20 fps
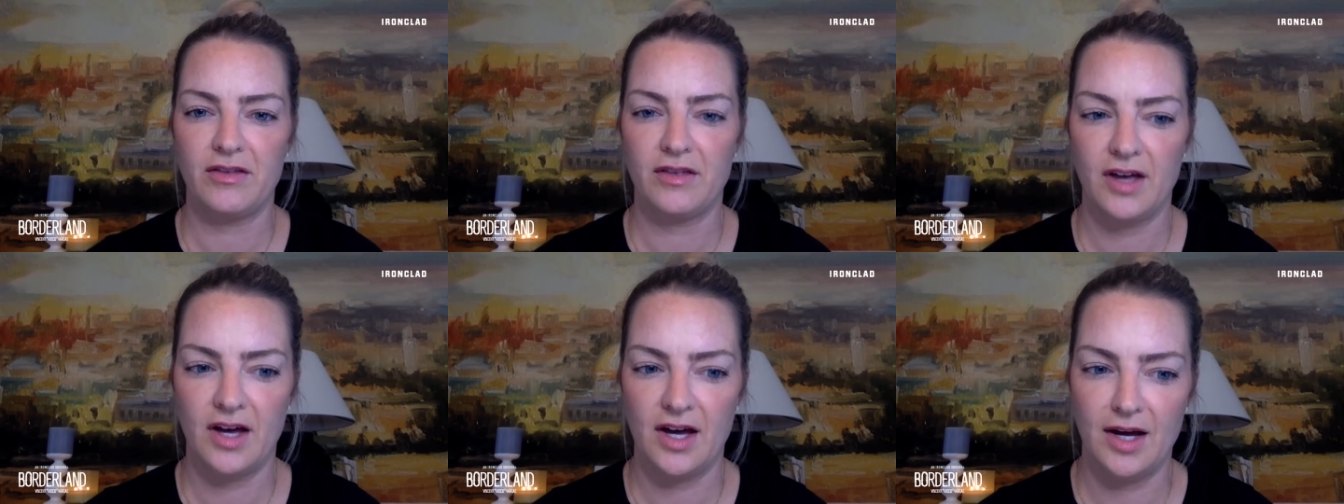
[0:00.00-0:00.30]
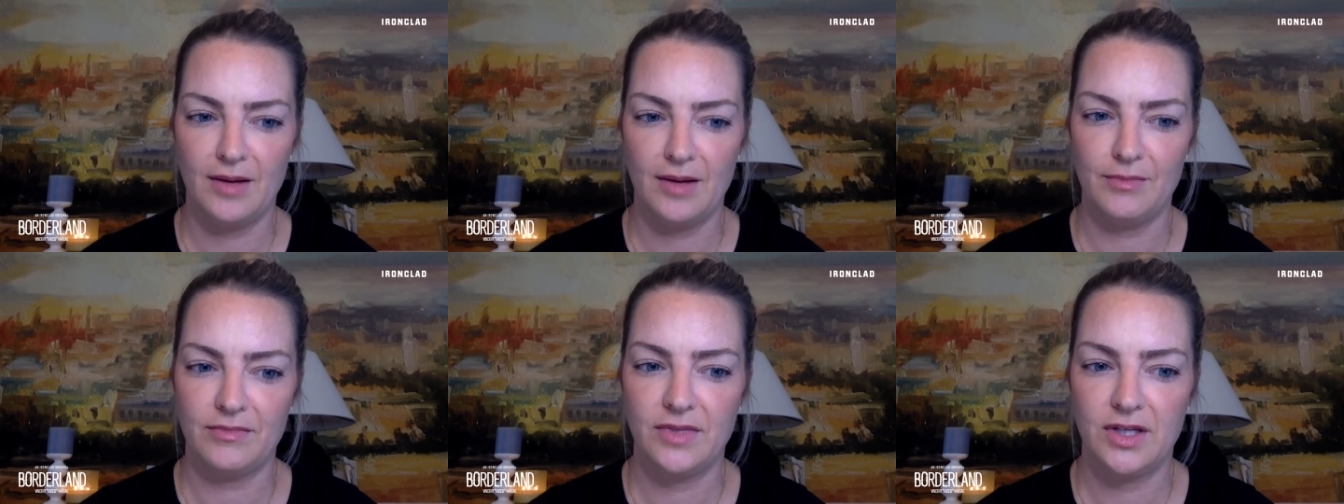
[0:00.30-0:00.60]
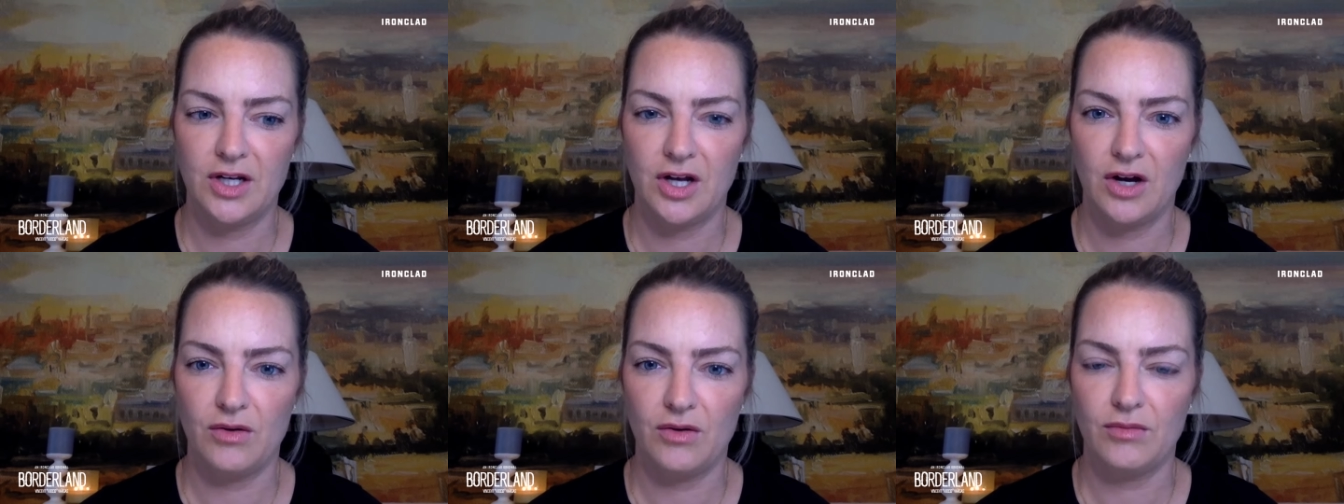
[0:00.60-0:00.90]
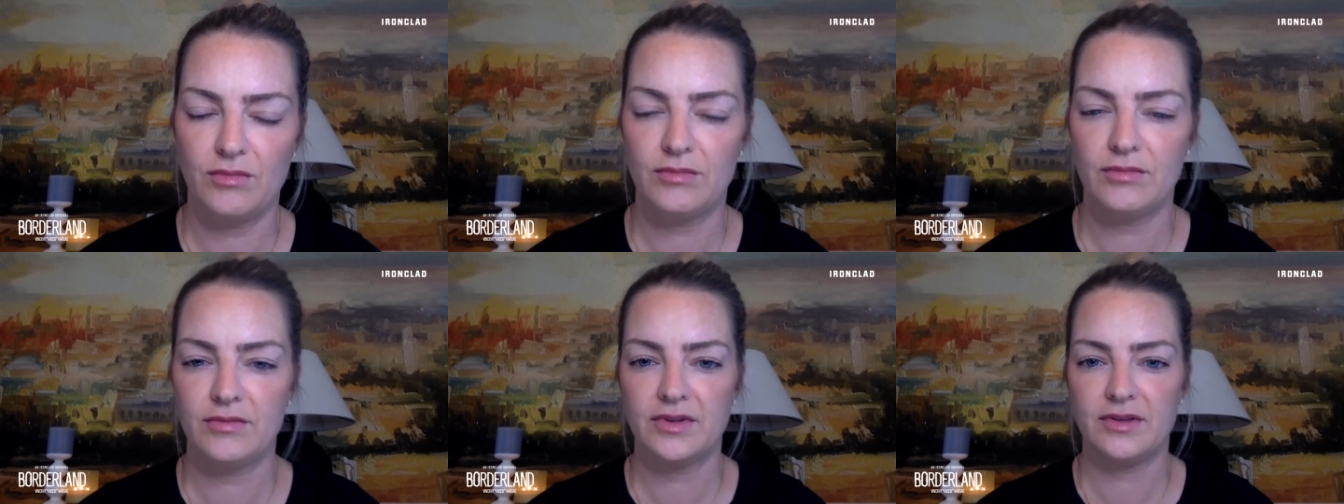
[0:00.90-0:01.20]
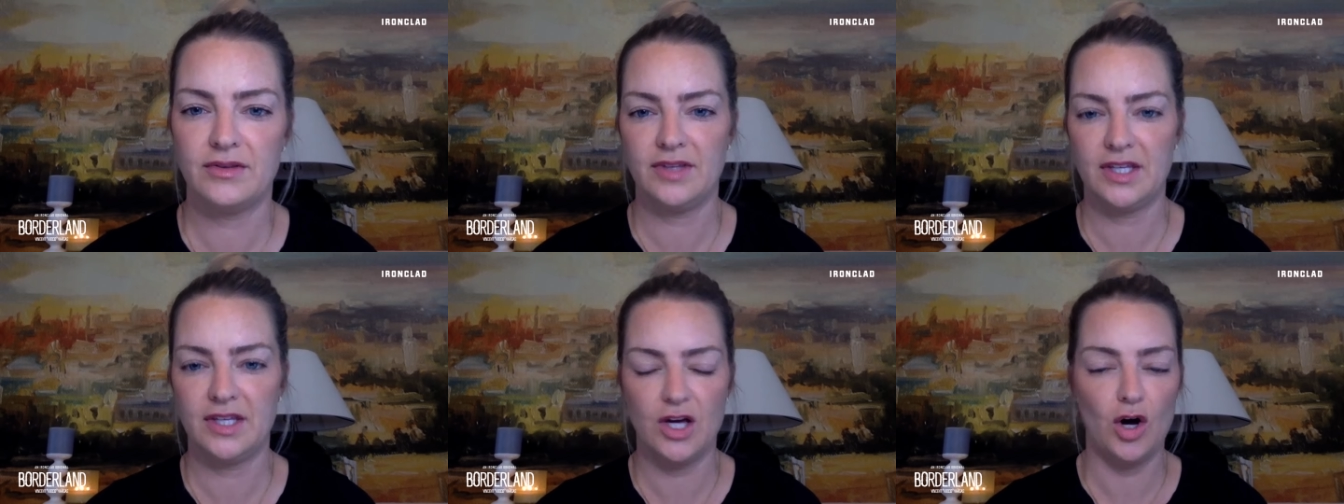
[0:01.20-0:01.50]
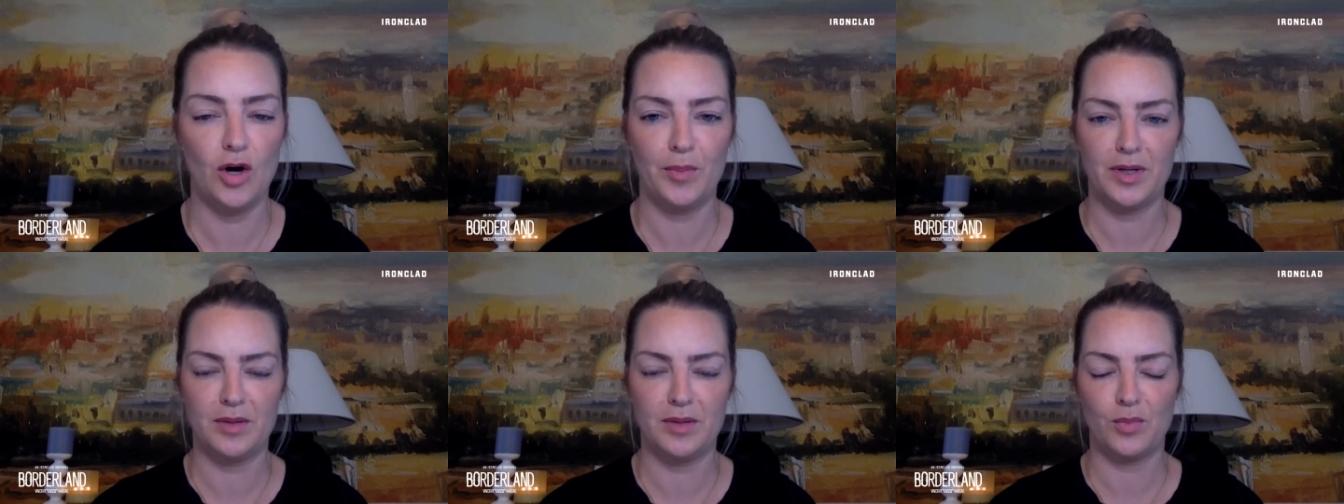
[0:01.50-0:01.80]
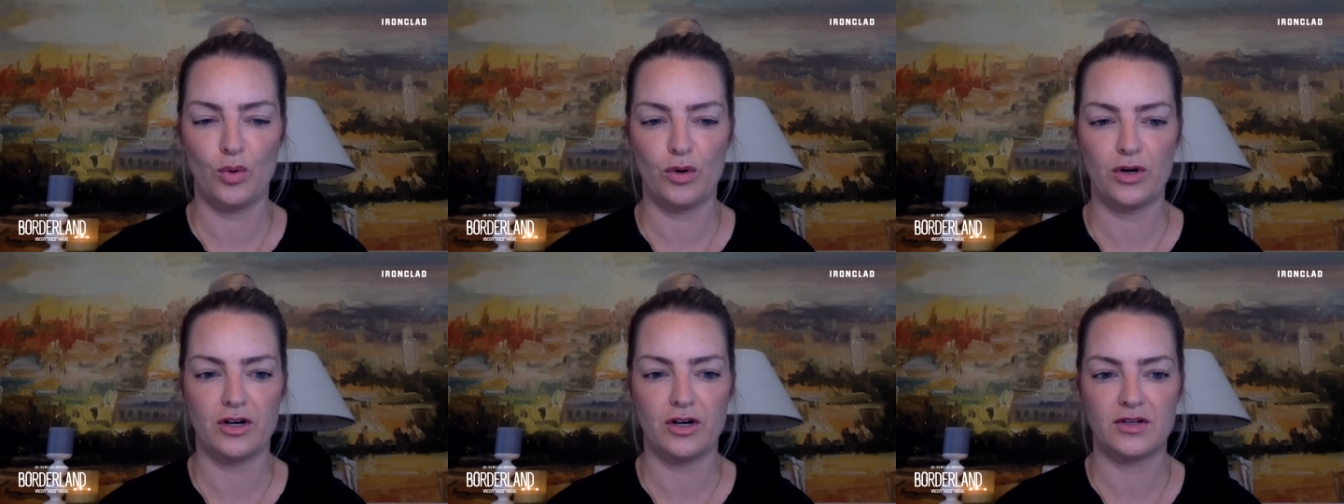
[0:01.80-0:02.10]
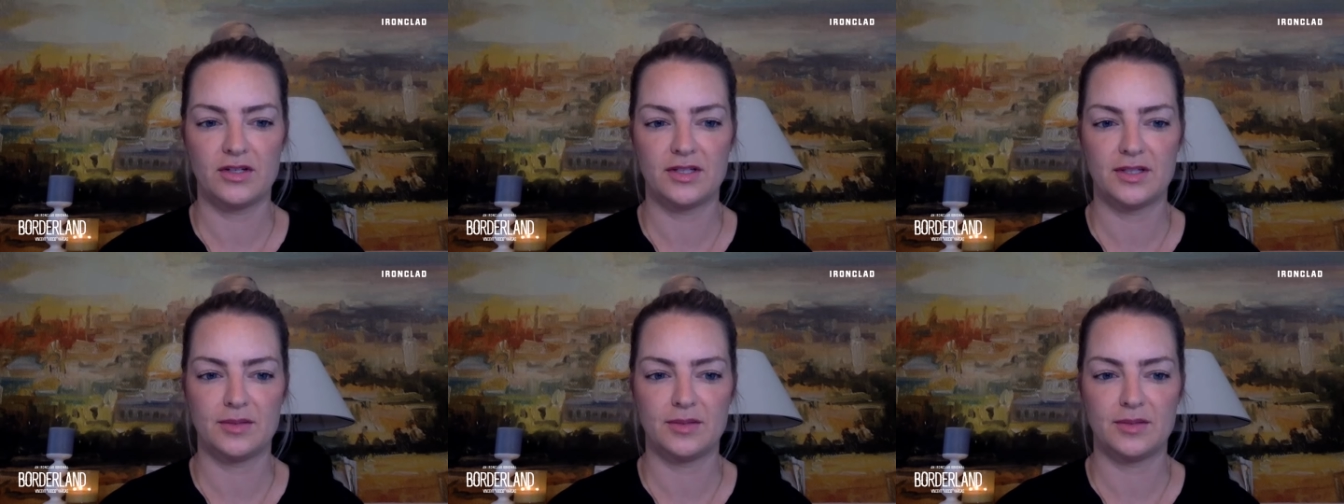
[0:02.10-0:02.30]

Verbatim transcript: um, you know, the open borders.